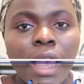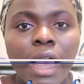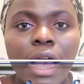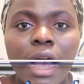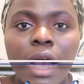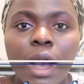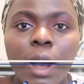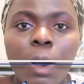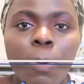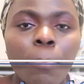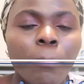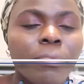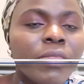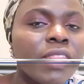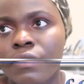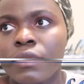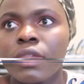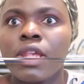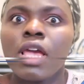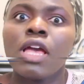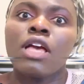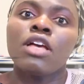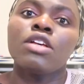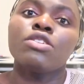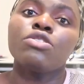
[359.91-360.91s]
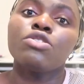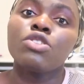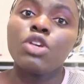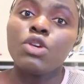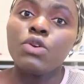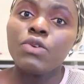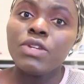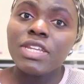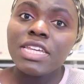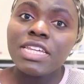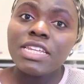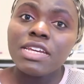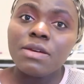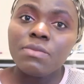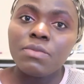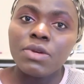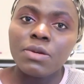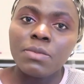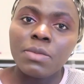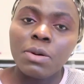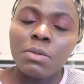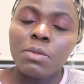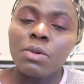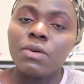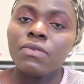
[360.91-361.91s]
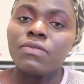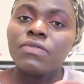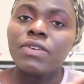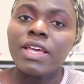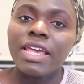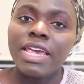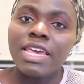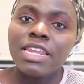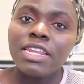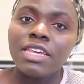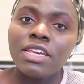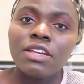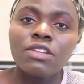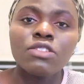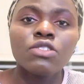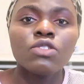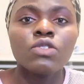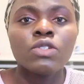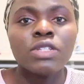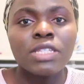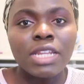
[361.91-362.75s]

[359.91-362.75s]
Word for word: Um, so you need a minimum of 80 to